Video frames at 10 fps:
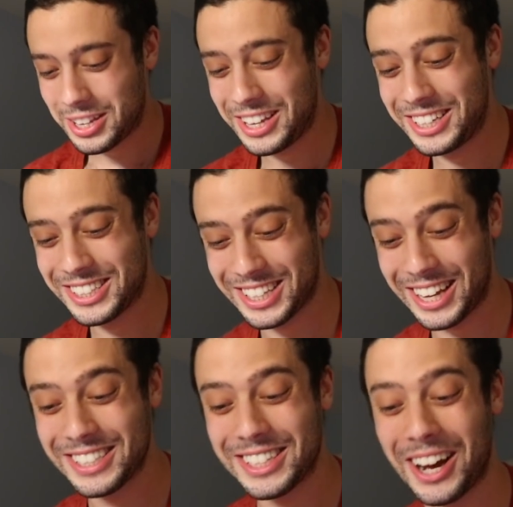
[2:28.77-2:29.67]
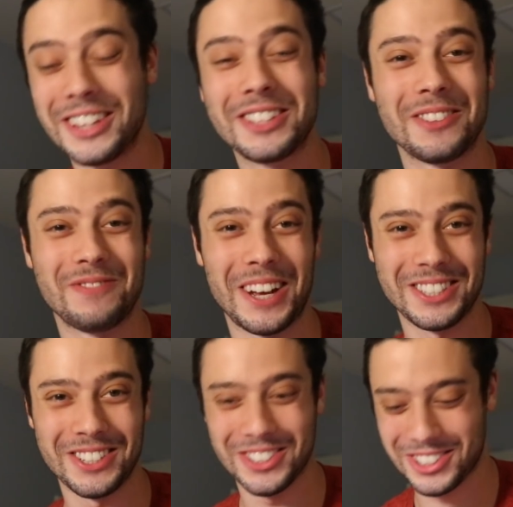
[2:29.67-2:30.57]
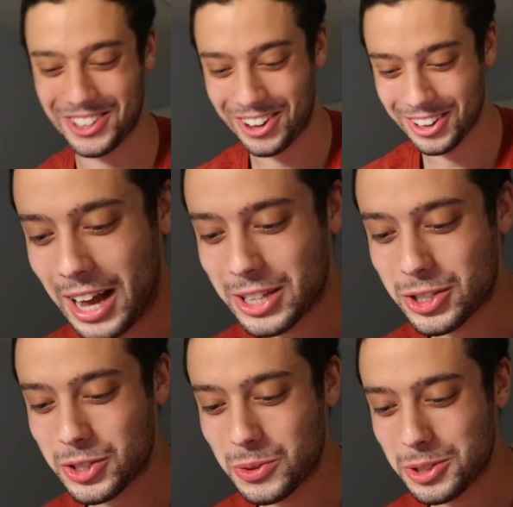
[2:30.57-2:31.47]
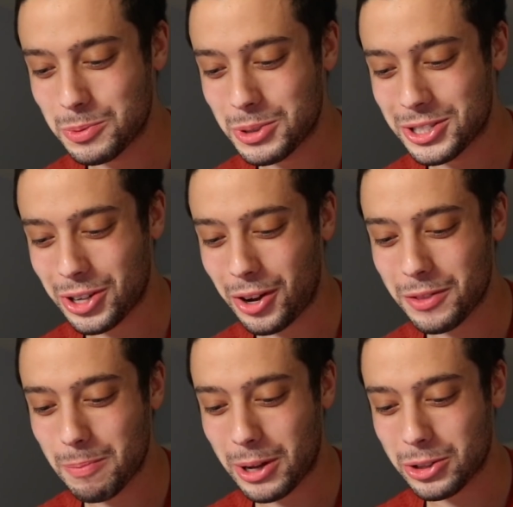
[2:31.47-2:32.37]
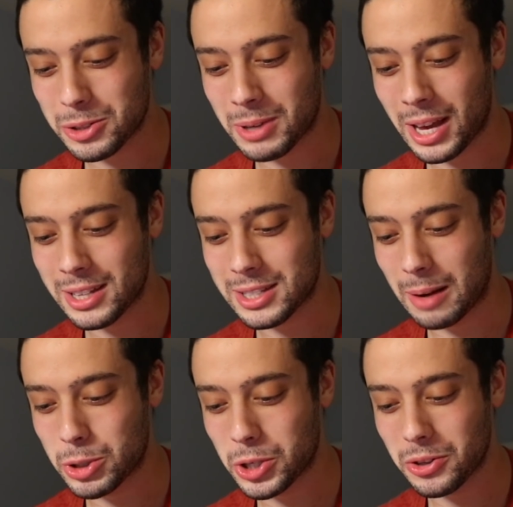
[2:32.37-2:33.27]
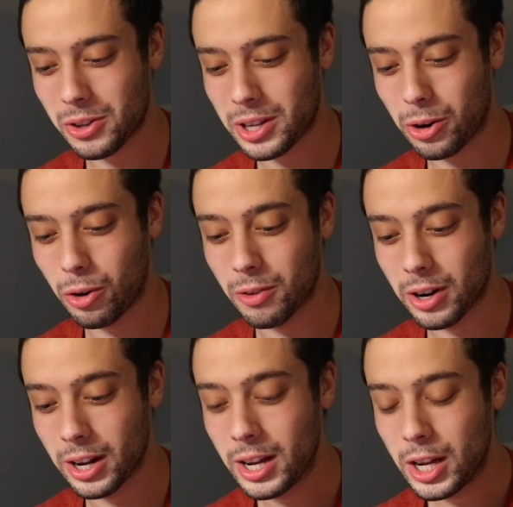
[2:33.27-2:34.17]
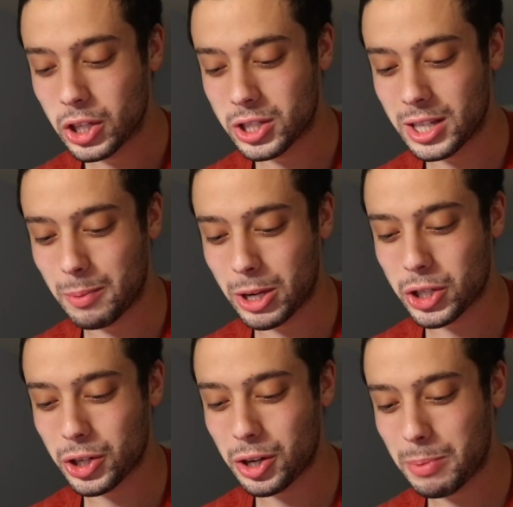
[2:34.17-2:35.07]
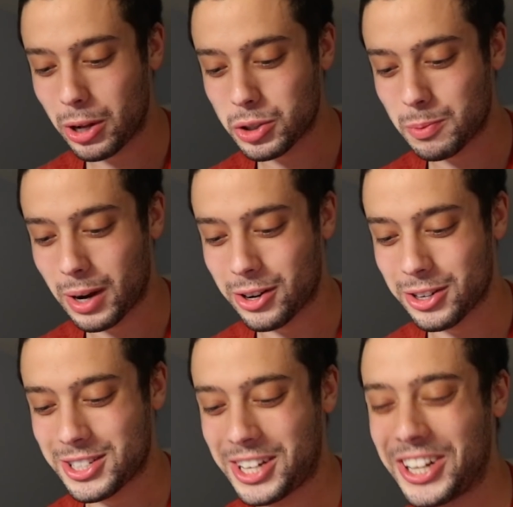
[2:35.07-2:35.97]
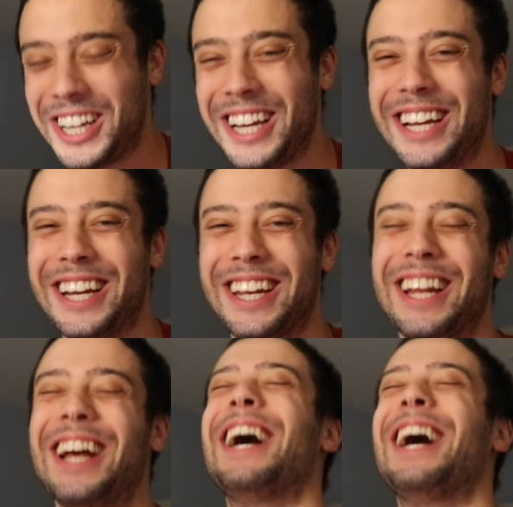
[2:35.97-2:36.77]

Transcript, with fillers: He said tons of messages, lol. As soon as we solve the Belgium case, I'm sure they'll get over it. Just need to make sure your Belgium record is clean.